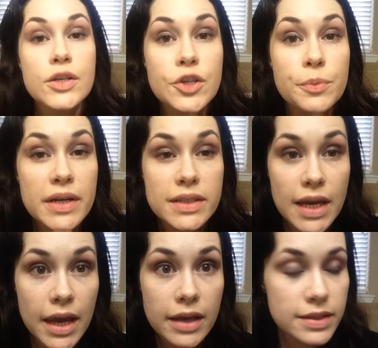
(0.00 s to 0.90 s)
So I'm gonna
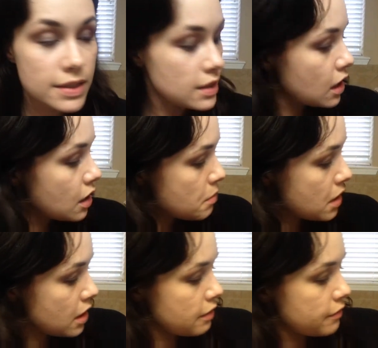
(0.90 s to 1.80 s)
take some
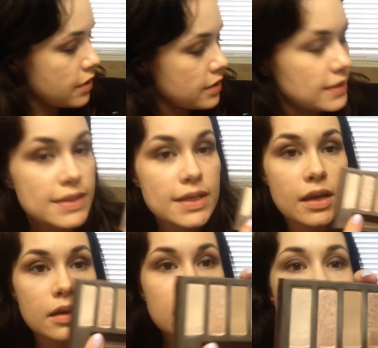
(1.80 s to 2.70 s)
of
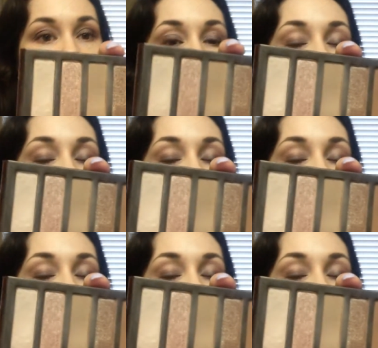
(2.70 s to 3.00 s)
Sin